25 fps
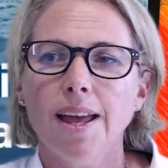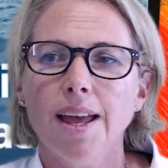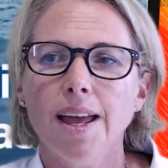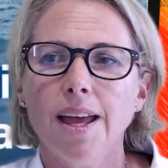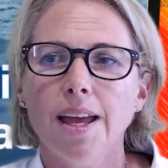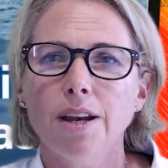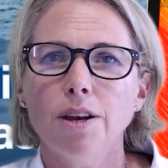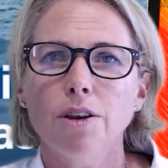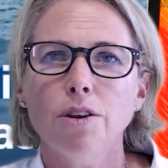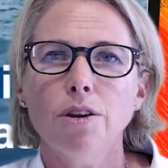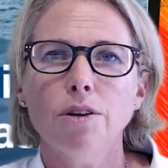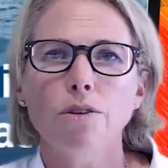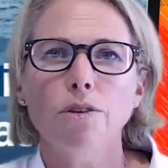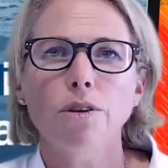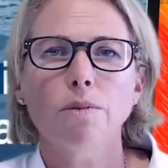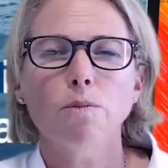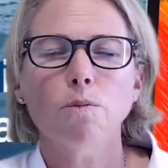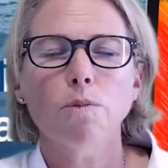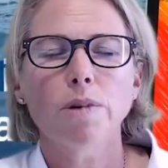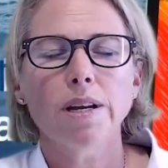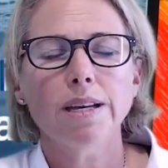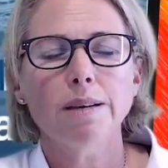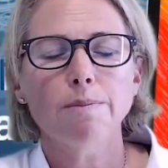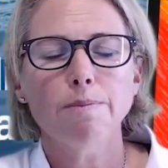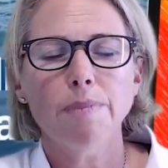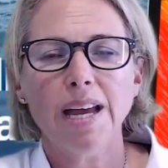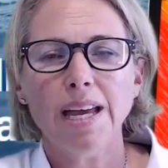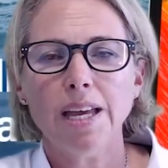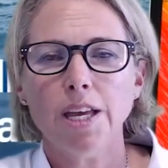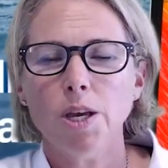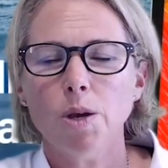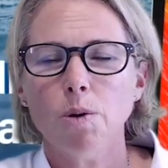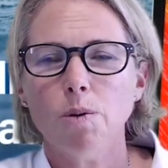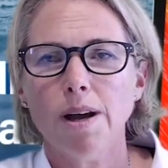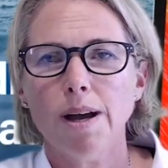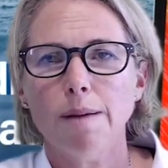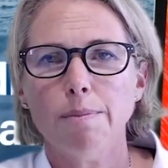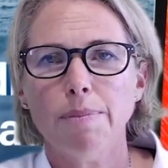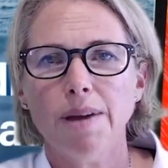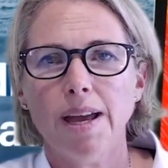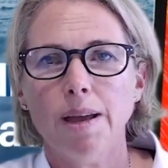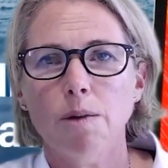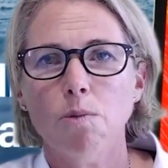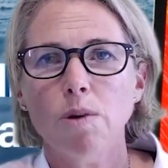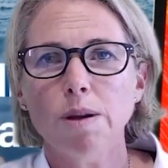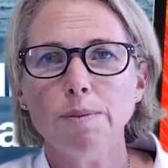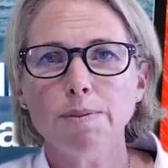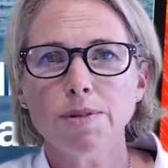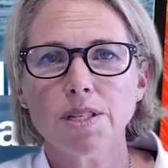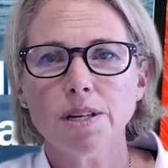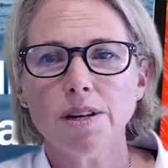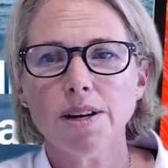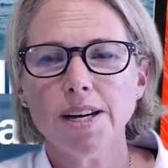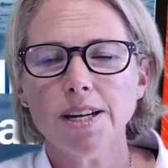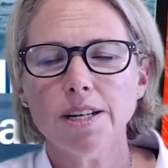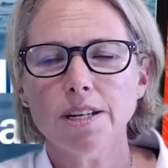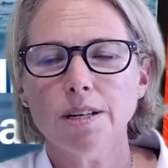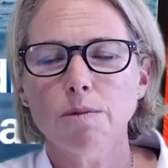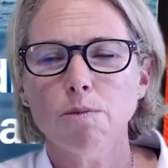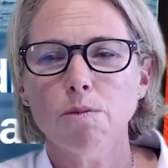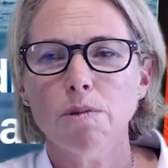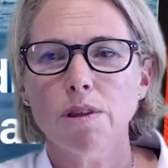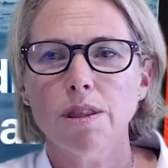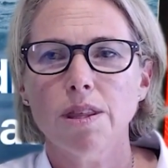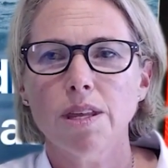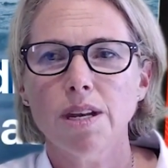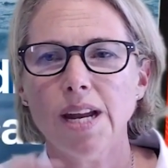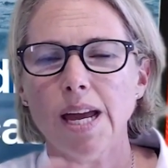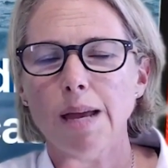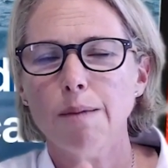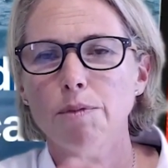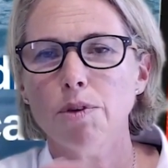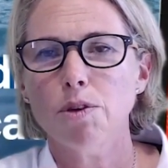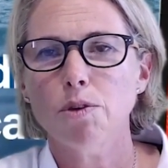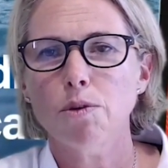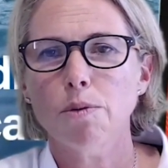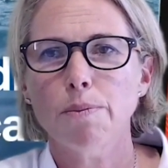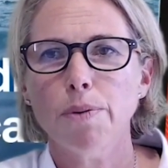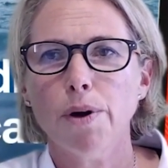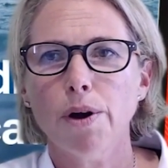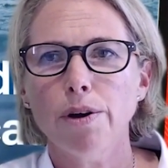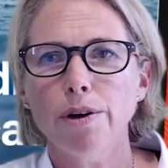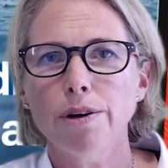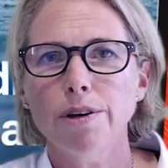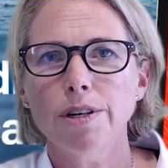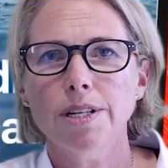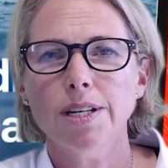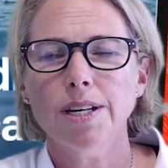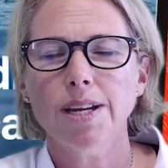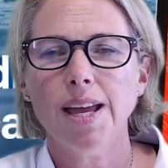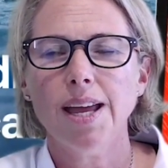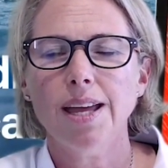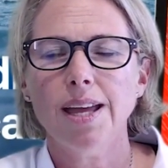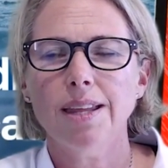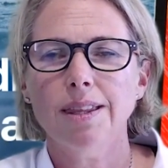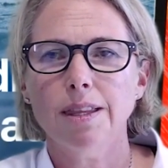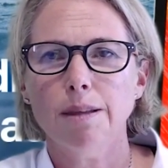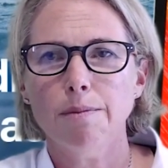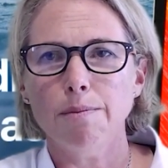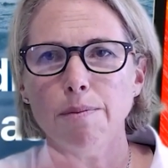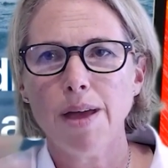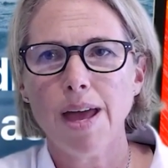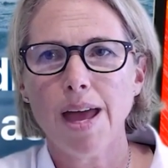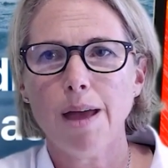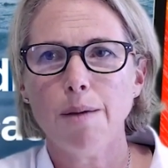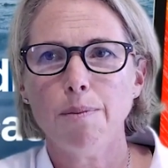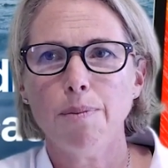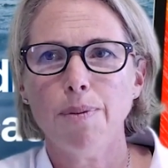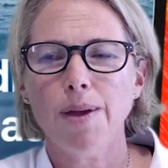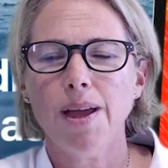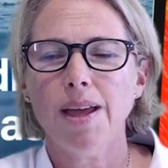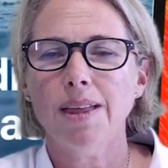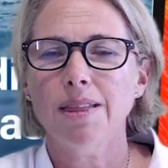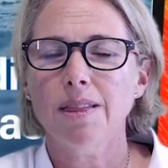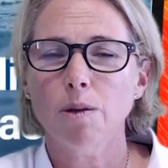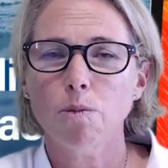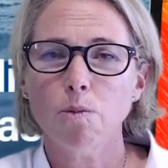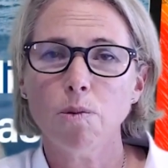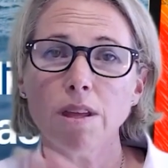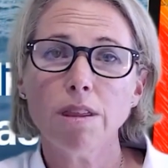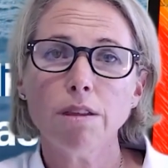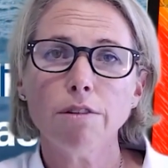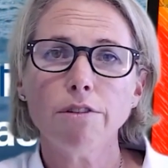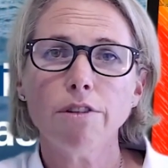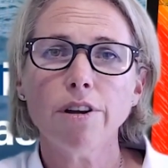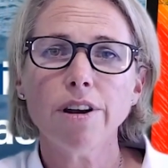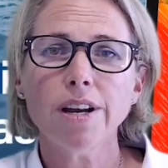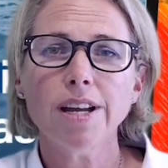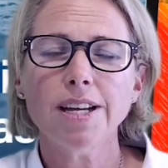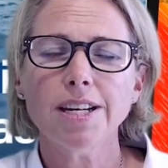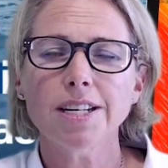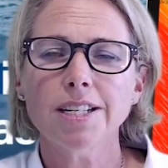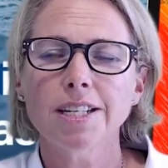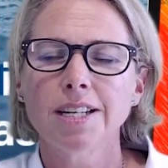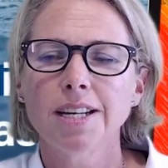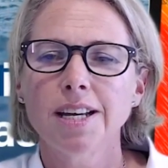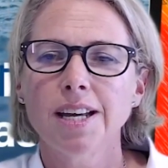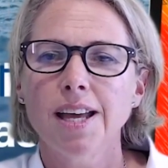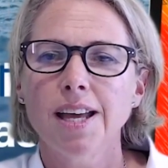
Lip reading: And we make you up a website with the name of your boat and the map and the weather on it.